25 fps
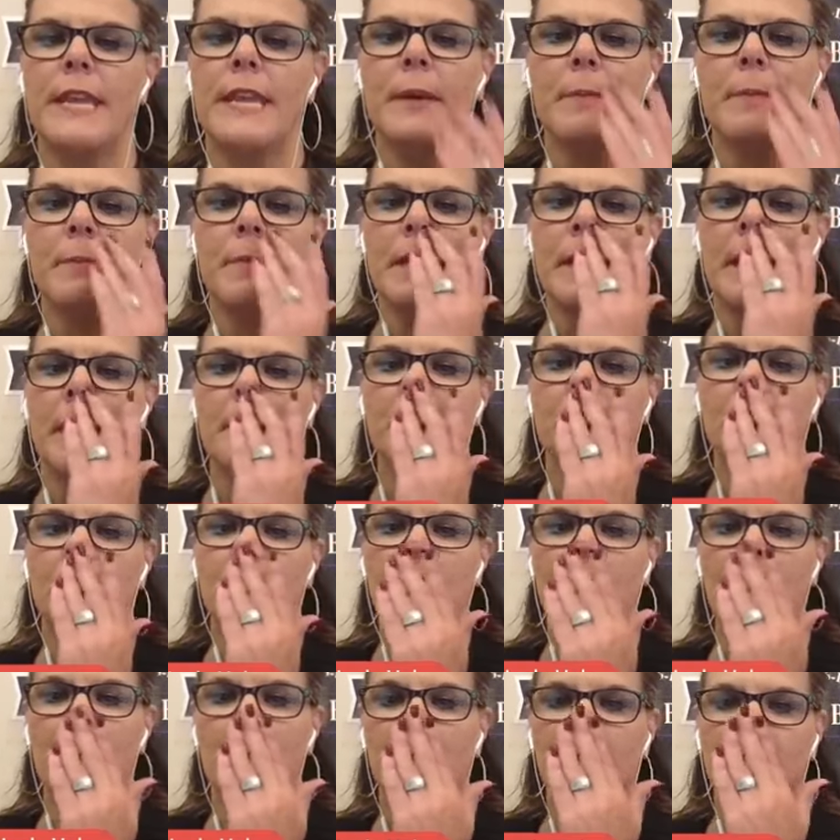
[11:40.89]
Hit me up, boot
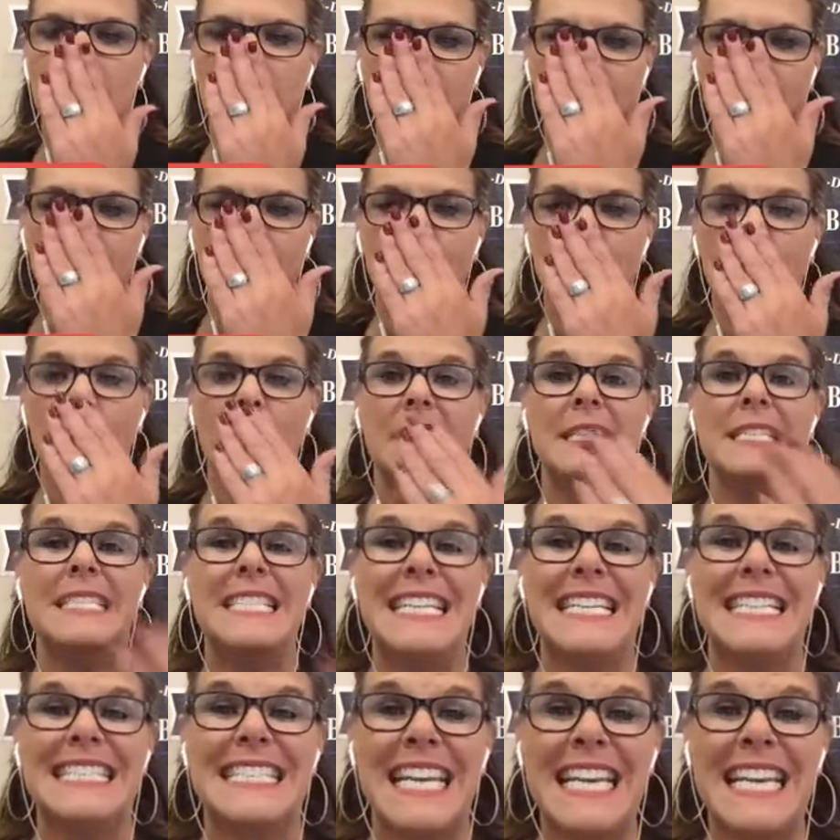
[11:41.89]
campers, if you want deets.